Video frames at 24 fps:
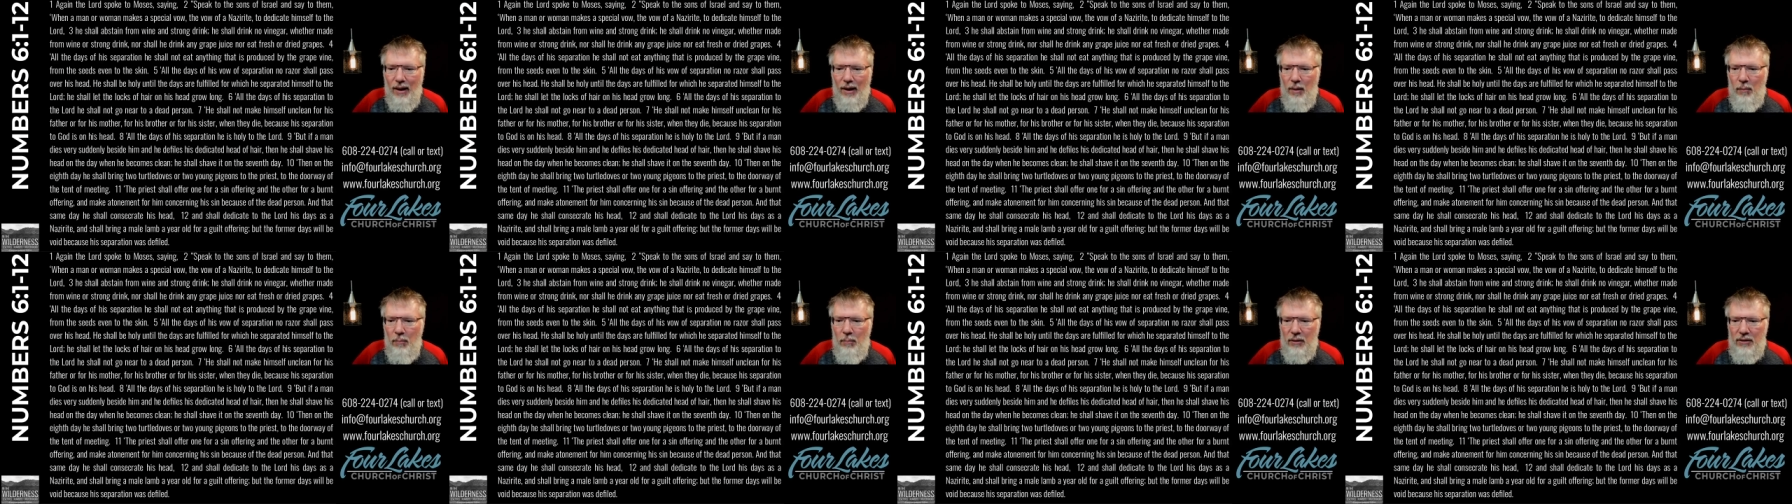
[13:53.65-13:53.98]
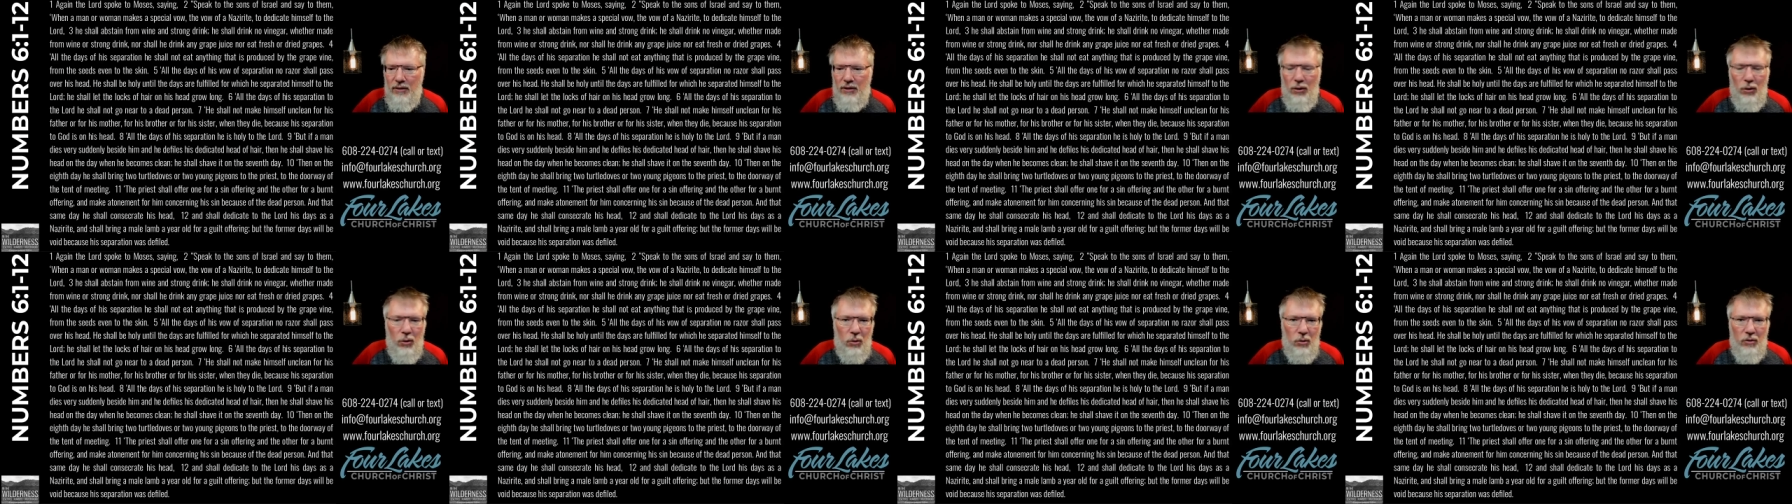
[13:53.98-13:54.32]
but
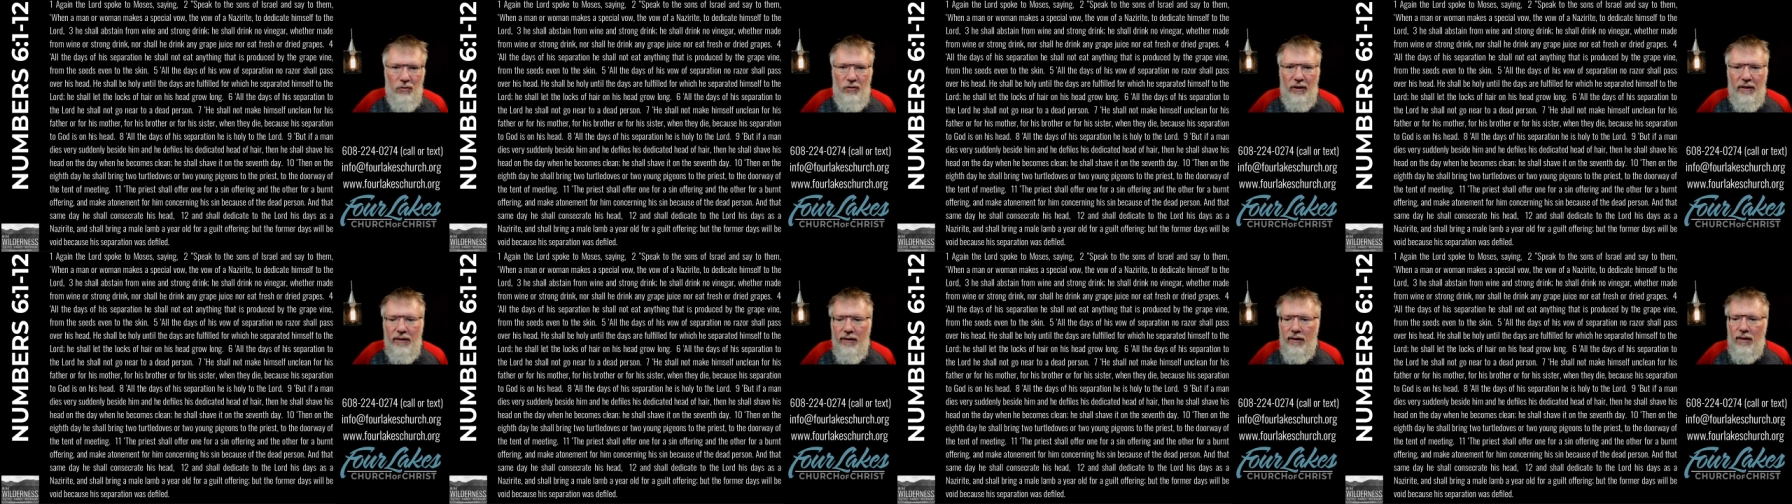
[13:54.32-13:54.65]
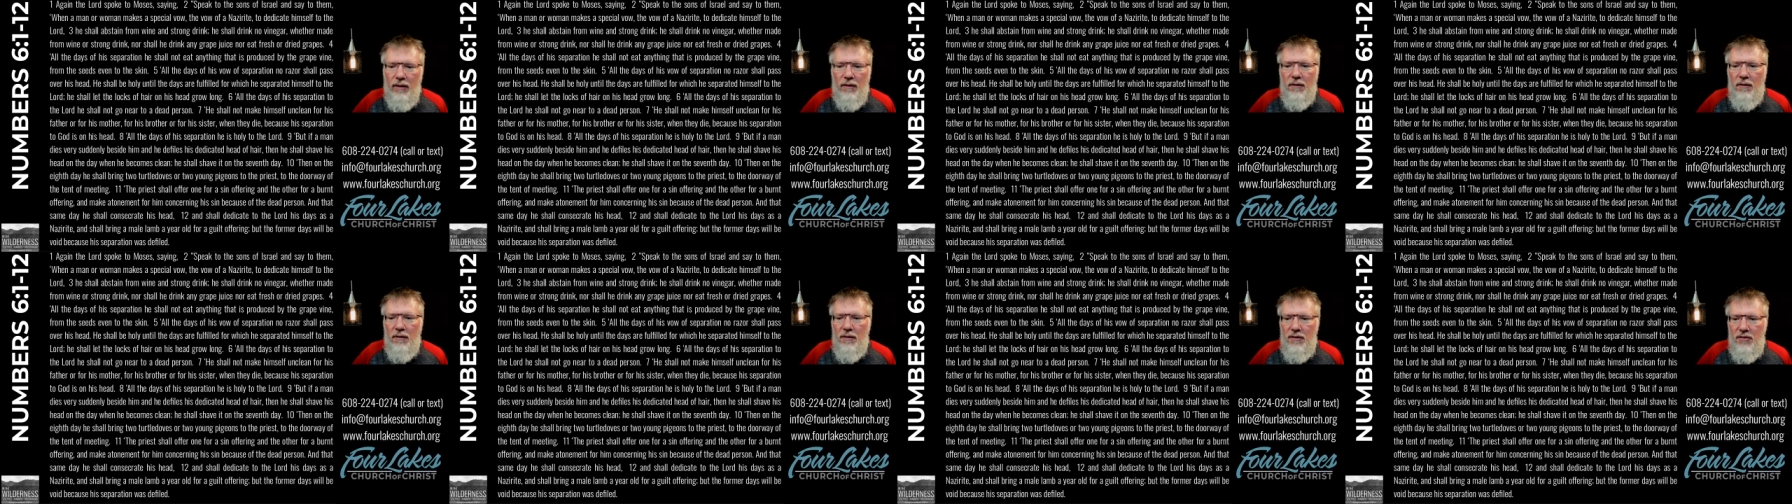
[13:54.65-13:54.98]
the Lord very
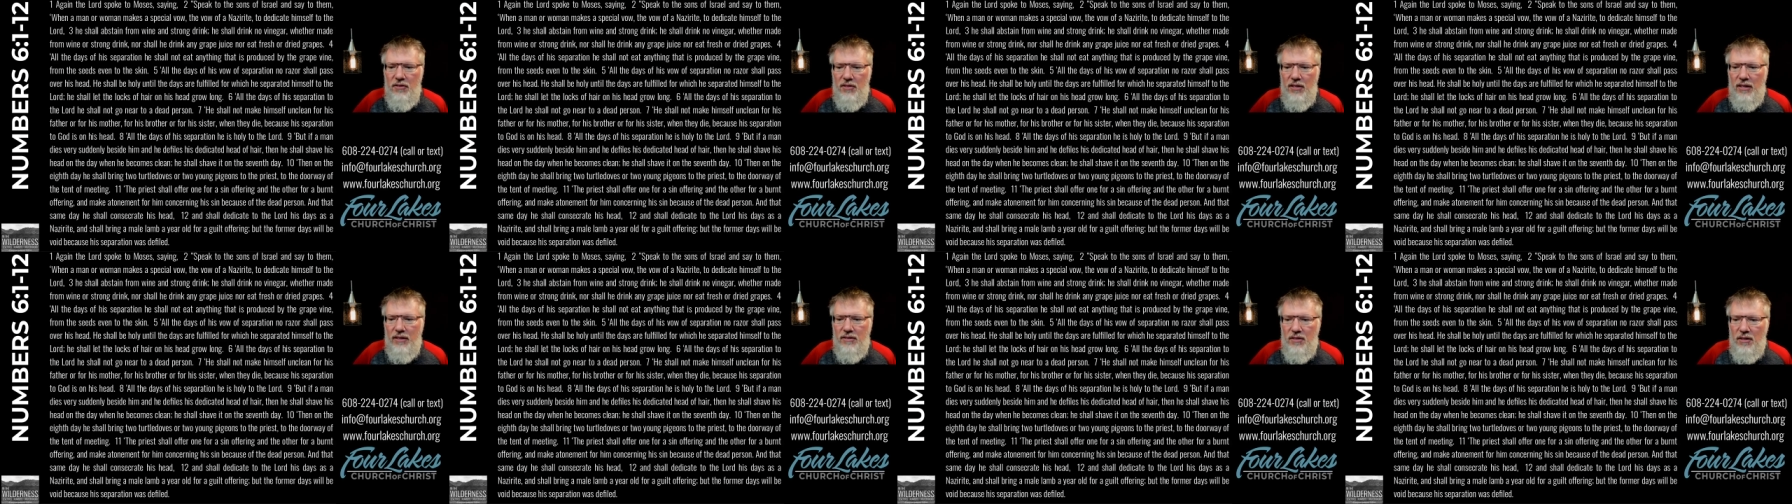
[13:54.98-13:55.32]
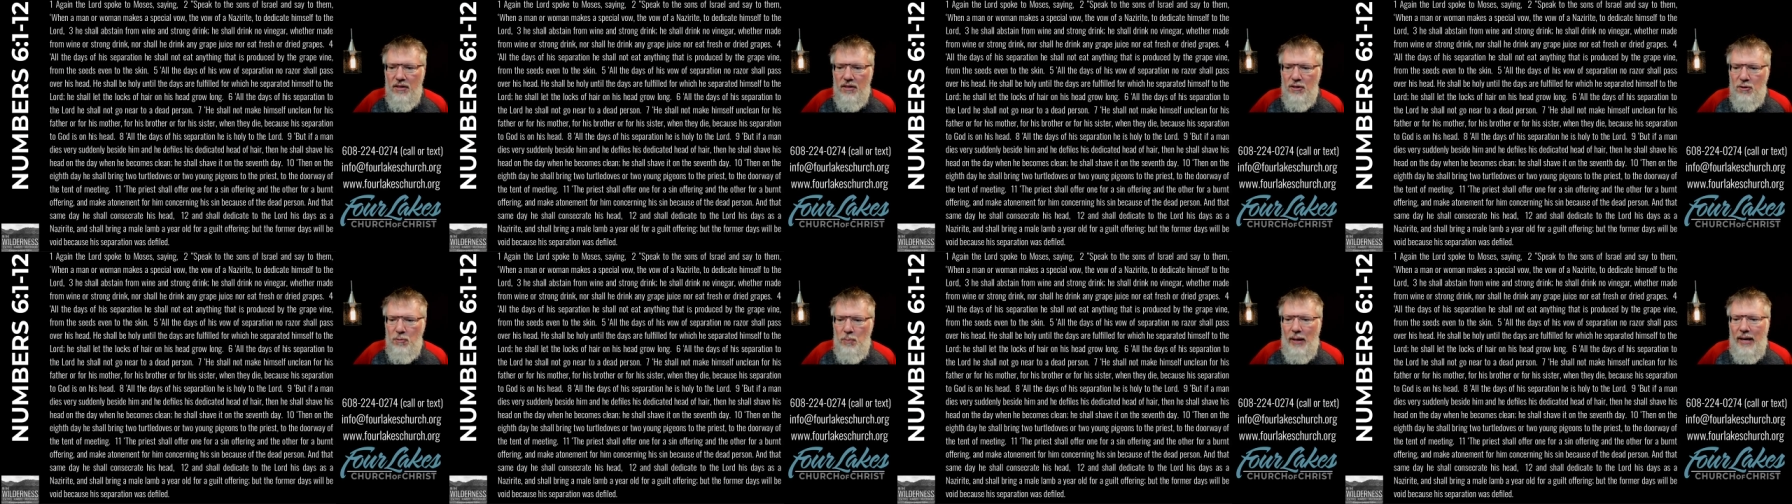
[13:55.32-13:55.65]
clearly says in
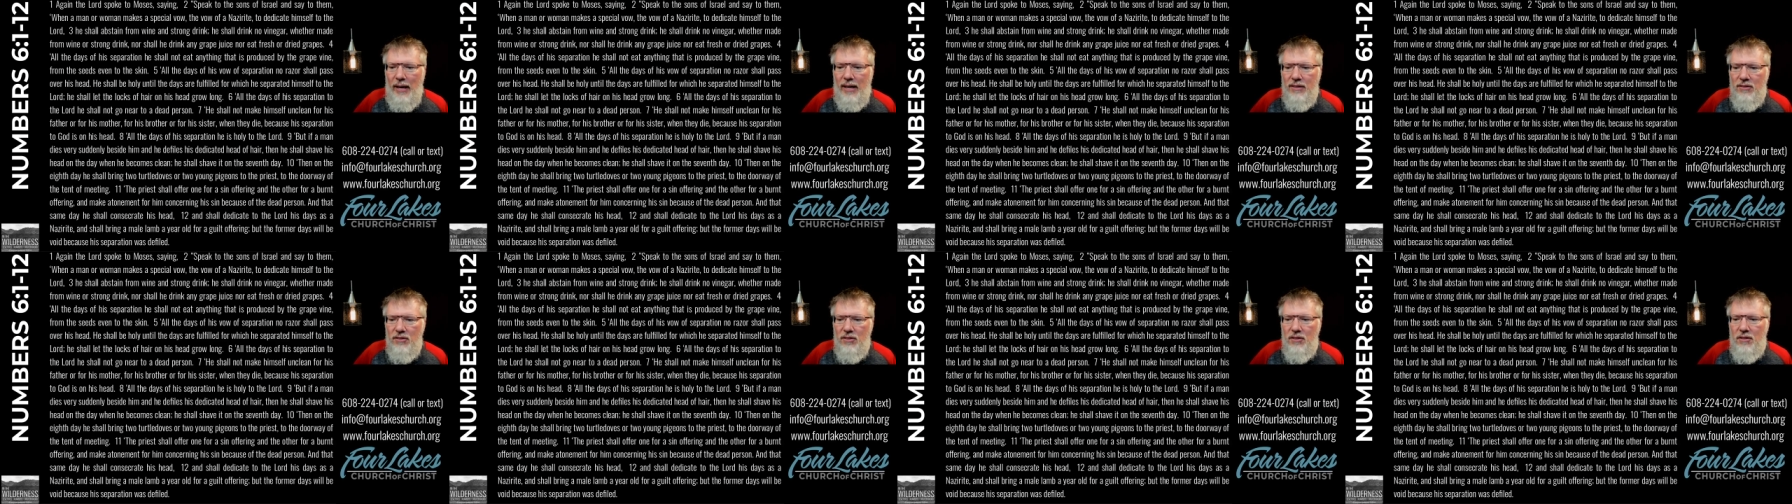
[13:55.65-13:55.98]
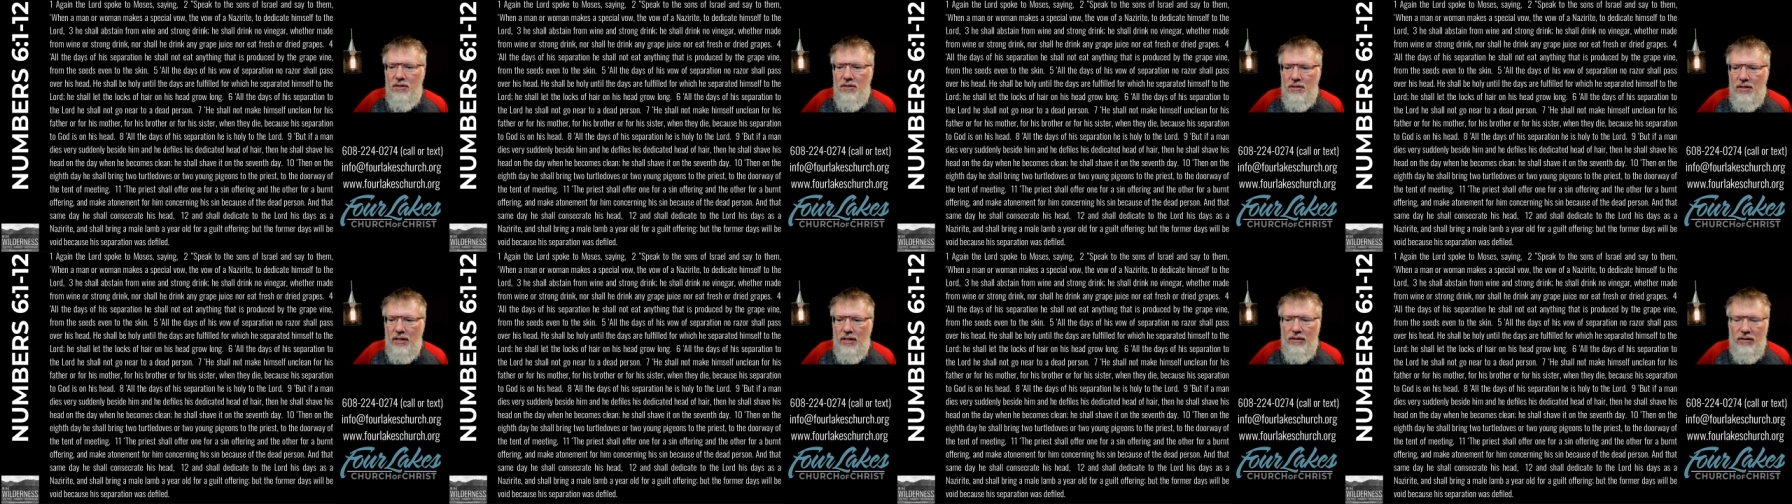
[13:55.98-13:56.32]
this
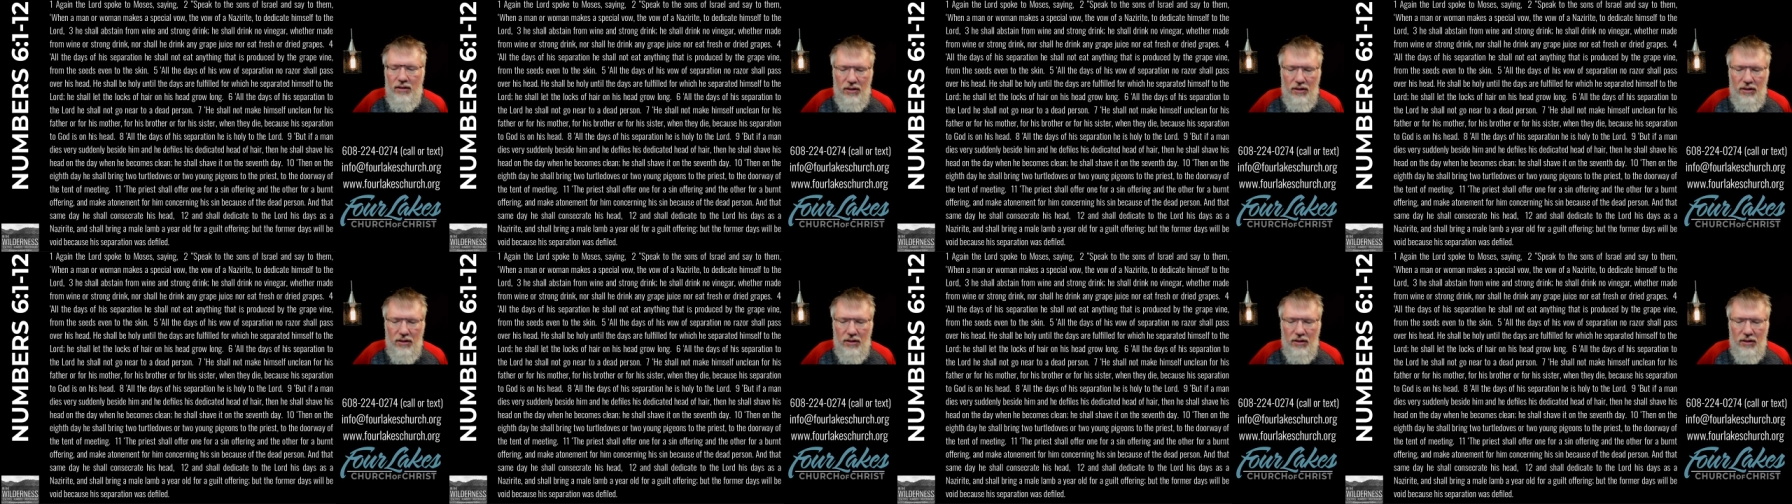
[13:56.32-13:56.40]
passage that